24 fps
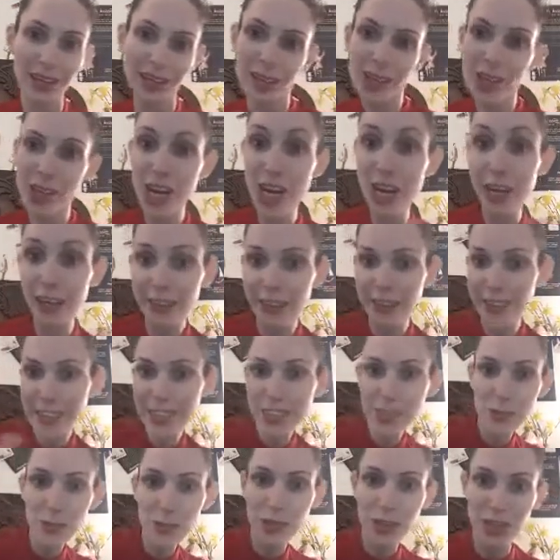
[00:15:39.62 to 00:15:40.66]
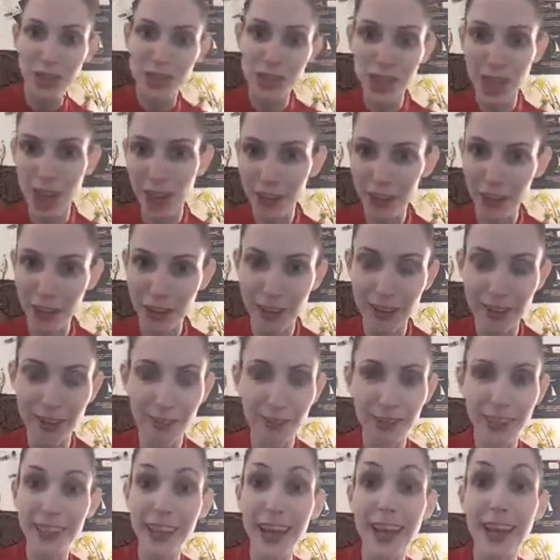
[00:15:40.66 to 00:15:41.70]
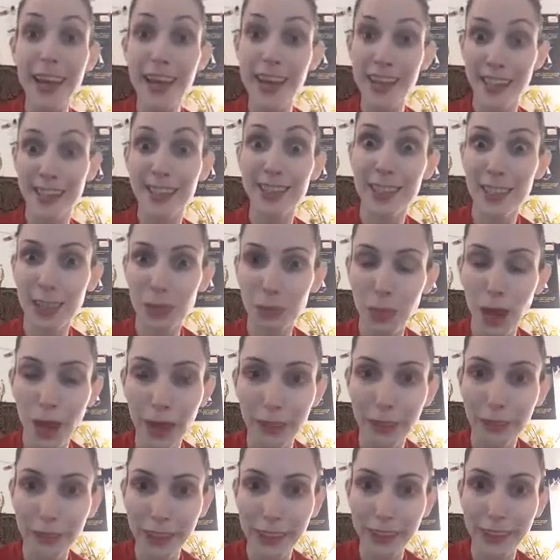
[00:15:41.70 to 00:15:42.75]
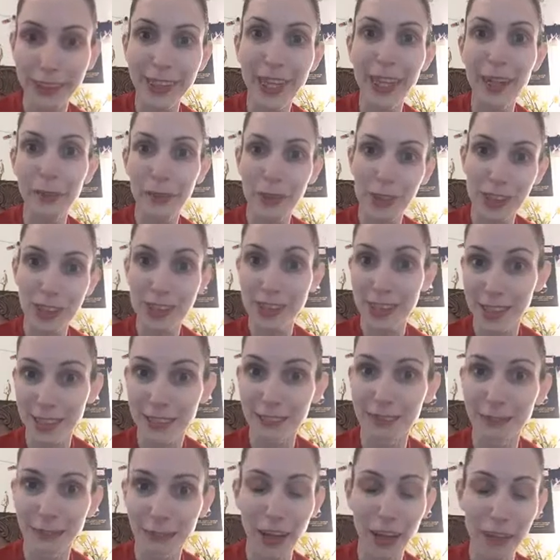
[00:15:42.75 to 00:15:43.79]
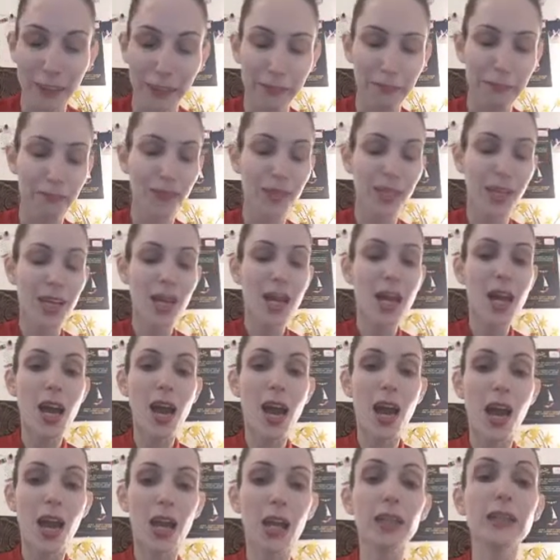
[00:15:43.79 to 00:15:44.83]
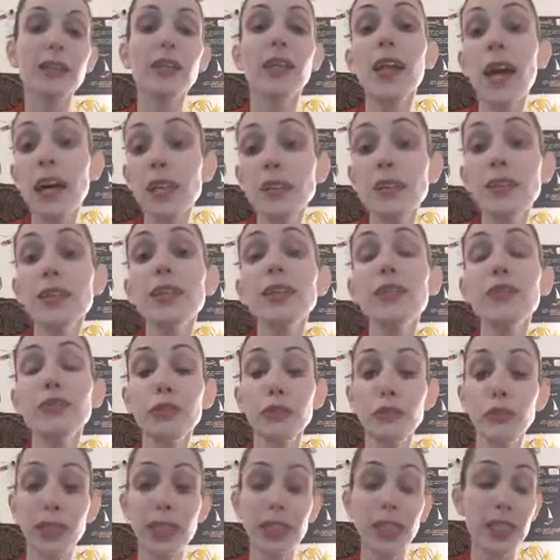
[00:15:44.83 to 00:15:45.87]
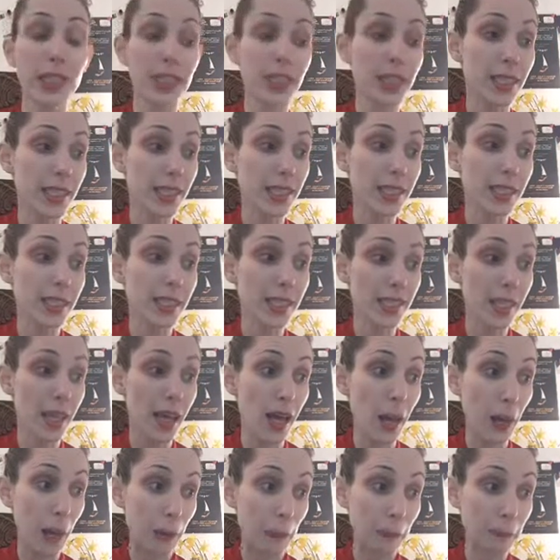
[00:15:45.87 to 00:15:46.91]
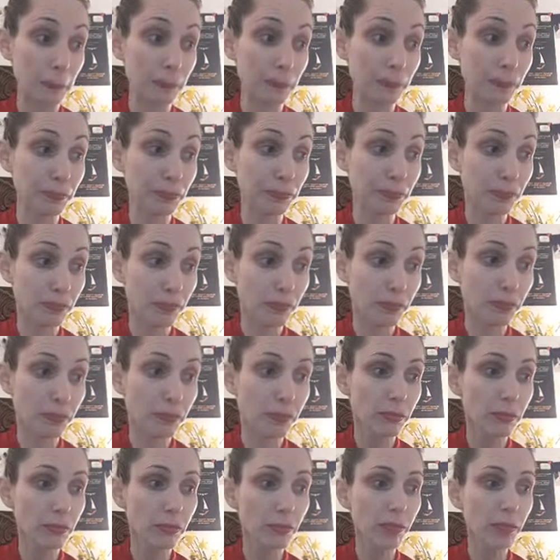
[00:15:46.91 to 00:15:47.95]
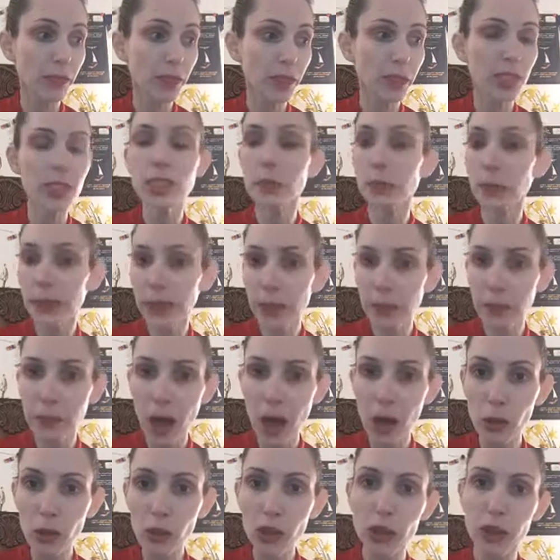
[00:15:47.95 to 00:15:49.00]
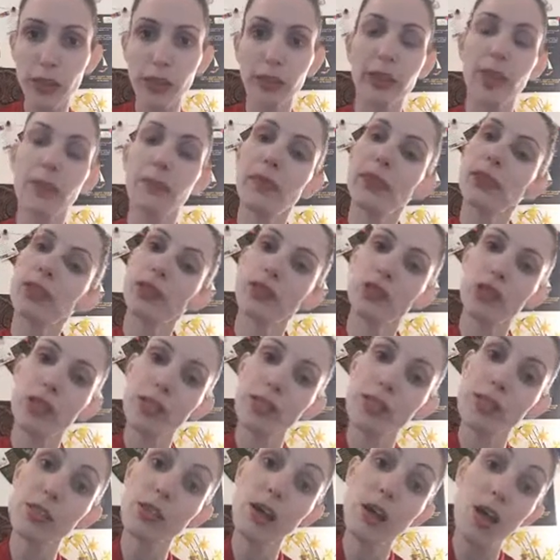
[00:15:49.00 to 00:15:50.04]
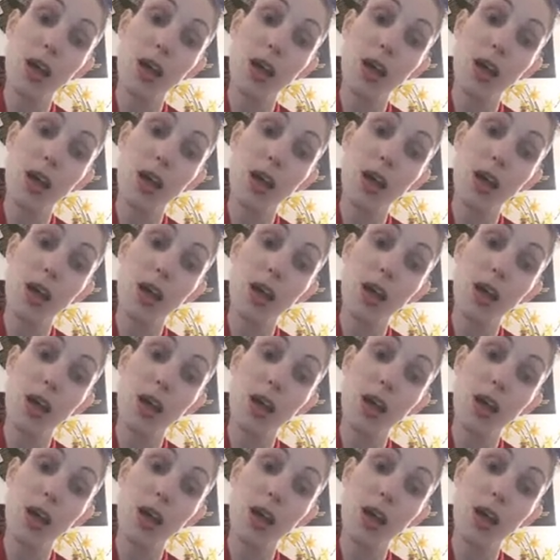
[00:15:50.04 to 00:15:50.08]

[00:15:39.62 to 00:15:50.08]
share this with each other. Really an inspiring day, which is fun. The last thing for me is Pina Bausch, that I met just